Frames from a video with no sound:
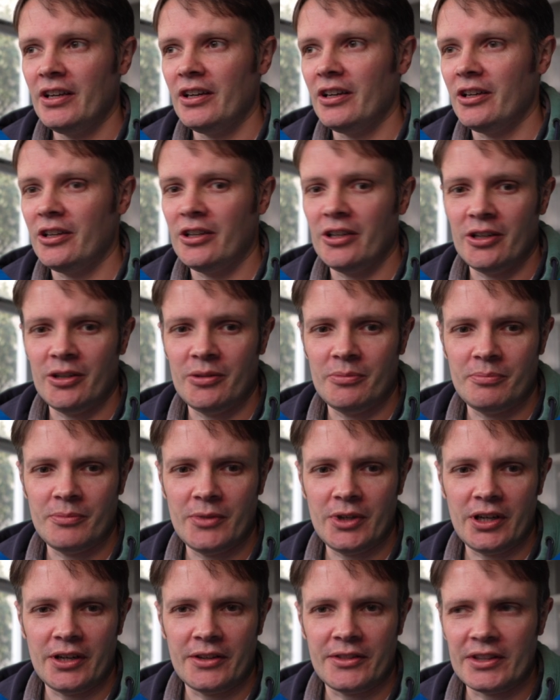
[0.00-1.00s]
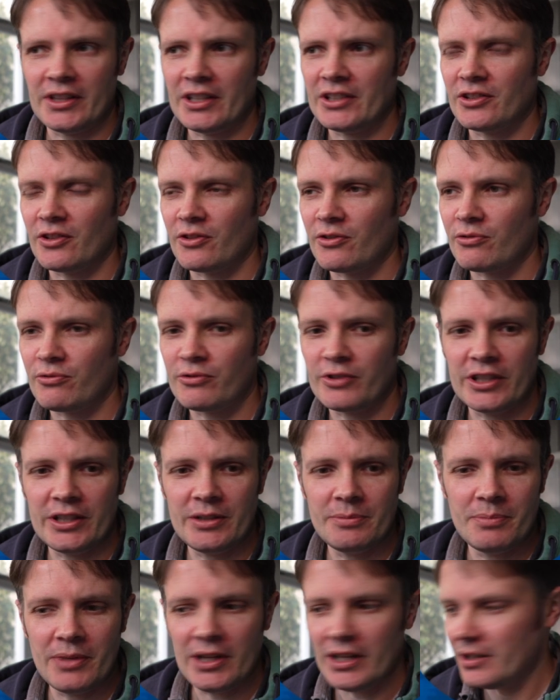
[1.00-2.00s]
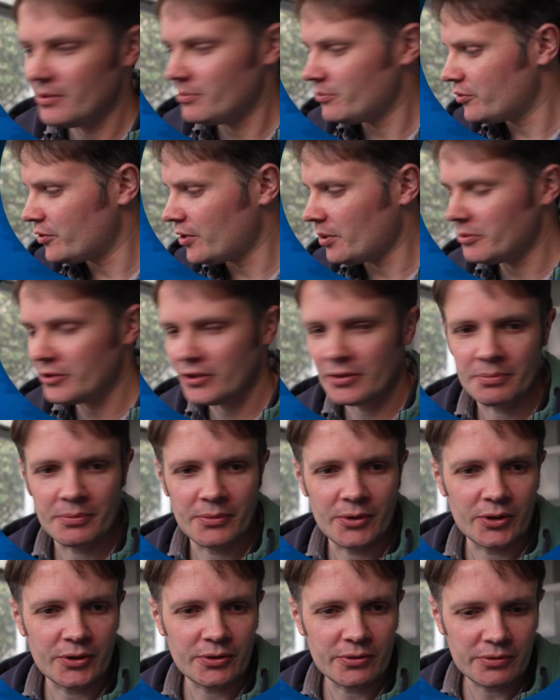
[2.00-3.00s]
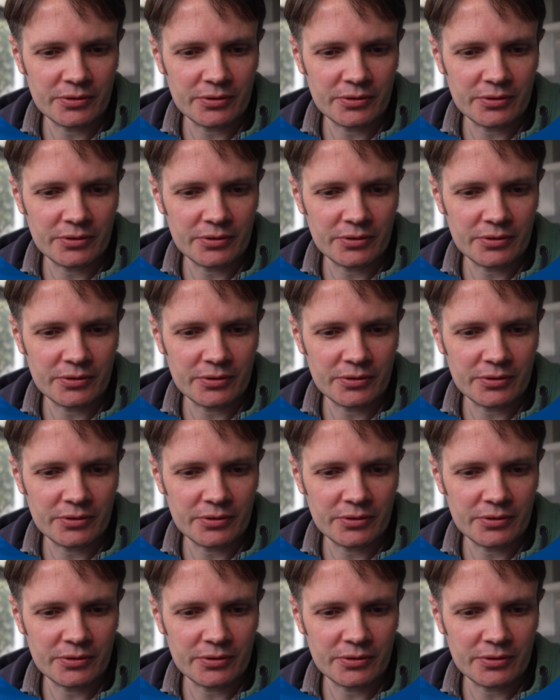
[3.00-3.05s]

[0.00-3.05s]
Um, I think that's a 3 billion parameter model.